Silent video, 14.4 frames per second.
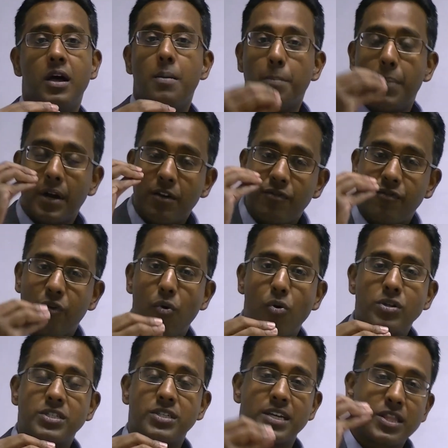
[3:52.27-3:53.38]
But
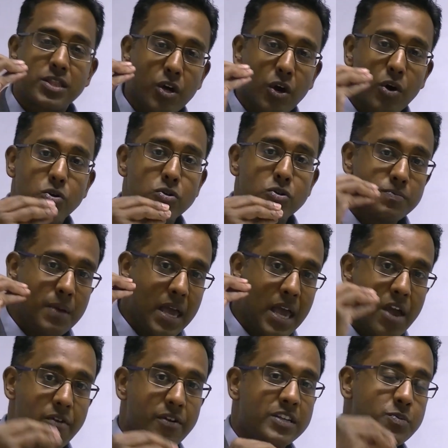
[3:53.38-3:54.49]
unfortunately, those
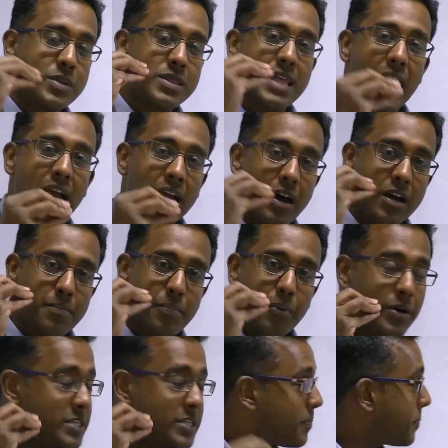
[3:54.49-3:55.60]
areas with that kind of
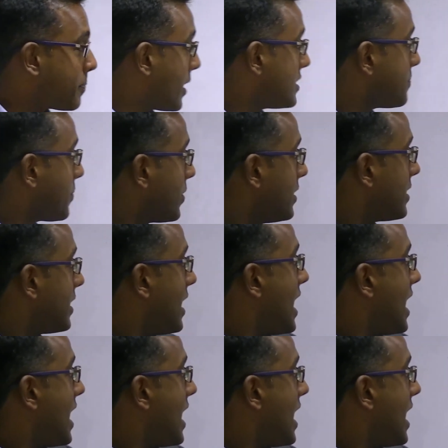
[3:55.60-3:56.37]
price point,